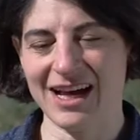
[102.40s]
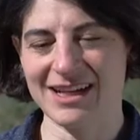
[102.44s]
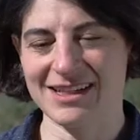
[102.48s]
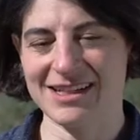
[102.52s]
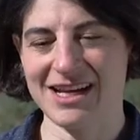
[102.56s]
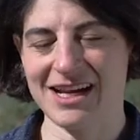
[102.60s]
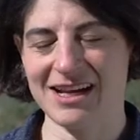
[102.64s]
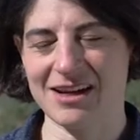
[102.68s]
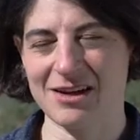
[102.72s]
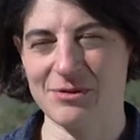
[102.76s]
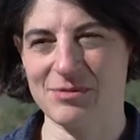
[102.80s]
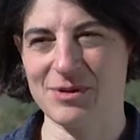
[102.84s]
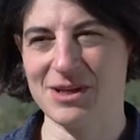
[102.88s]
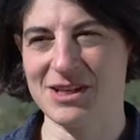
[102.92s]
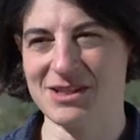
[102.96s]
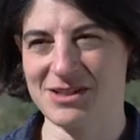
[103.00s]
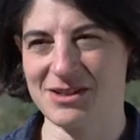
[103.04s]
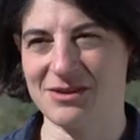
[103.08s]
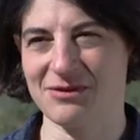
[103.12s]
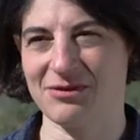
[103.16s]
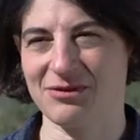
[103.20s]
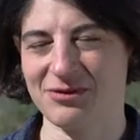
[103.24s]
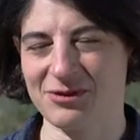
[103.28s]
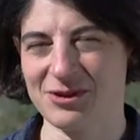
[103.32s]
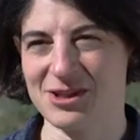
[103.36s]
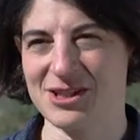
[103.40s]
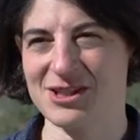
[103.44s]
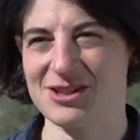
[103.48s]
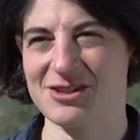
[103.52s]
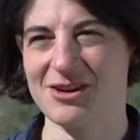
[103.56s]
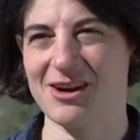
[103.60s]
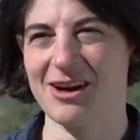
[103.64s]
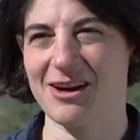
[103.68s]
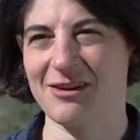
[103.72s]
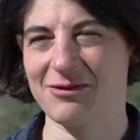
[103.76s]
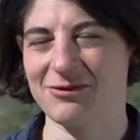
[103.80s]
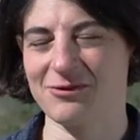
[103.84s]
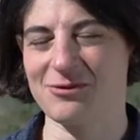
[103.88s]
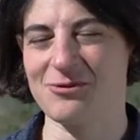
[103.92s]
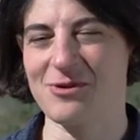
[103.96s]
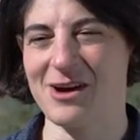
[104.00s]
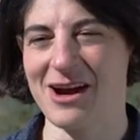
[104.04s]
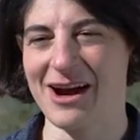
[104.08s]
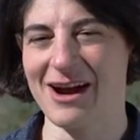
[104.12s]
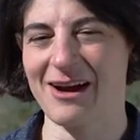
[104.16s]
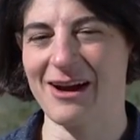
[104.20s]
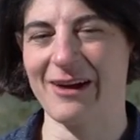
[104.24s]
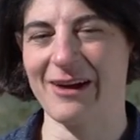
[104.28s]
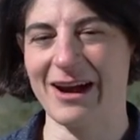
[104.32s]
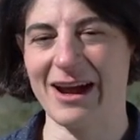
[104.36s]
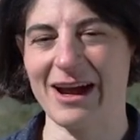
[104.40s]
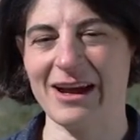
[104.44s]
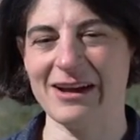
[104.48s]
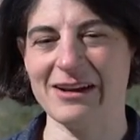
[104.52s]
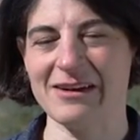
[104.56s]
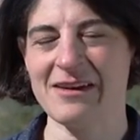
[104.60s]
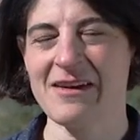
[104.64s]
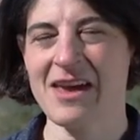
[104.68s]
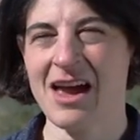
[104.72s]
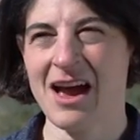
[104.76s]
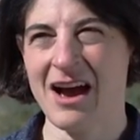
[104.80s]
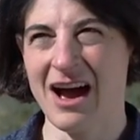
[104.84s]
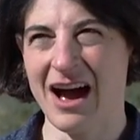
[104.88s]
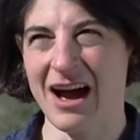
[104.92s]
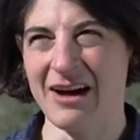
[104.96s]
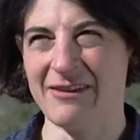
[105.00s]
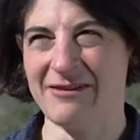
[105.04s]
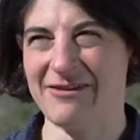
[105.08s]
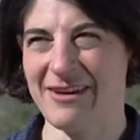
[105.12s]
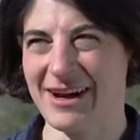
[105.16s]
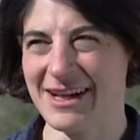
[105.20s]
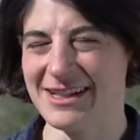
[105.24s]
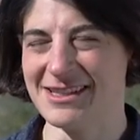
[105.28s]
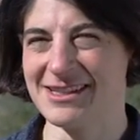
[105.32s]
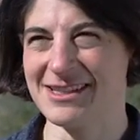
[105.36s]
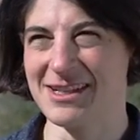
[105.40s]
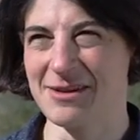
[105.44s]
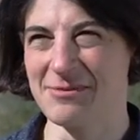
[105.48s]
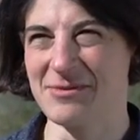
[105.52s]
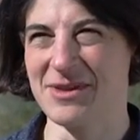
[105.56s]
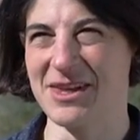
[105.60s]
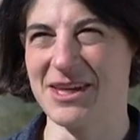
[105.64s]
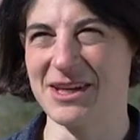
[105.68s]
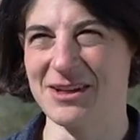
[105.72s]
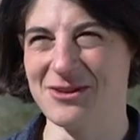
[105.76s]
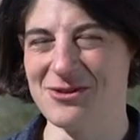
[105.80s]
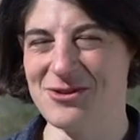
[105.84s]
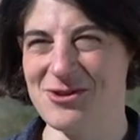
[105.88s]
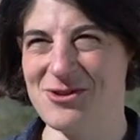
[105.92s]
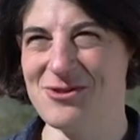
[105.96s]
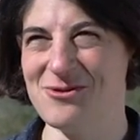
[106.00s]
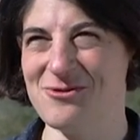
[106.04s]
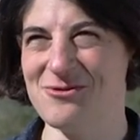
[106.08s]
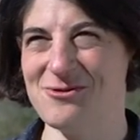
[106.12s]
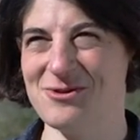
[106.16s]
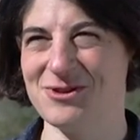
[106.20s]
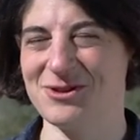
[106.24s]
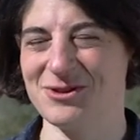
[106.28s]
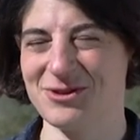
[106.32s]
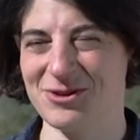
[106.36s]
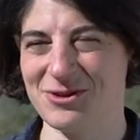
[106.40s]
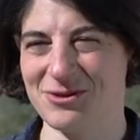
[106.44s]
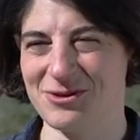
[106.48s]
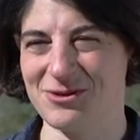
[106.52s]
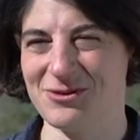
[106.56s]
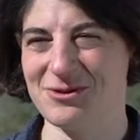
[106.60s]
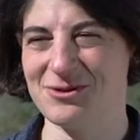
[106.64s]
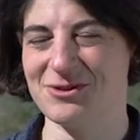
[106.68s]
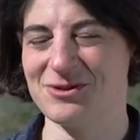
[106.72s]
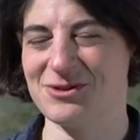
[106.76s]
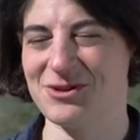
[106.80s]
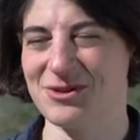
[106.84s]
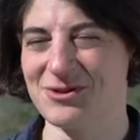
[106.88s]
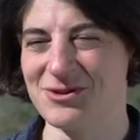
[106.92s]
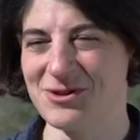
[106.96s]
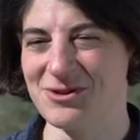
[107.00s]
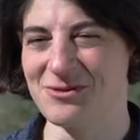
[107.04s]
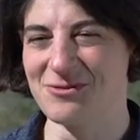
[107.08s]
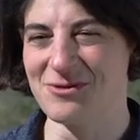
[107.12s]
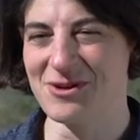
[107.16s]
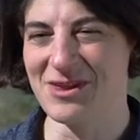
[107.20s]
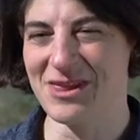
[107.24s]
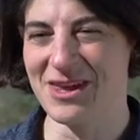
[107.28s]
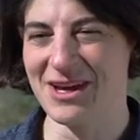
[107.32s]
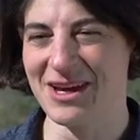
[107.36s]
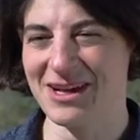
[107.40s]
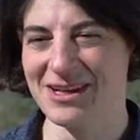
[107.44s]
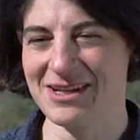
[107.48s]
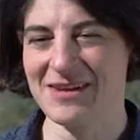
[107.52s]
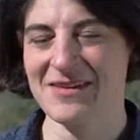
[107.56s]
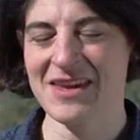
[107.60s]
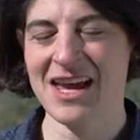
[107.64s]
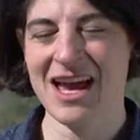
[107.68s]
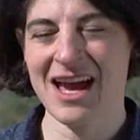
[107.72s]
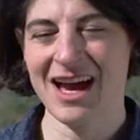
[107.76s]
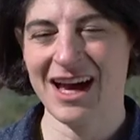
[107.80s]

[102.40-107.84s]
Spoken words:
take a piece of free software and find something new to do with it.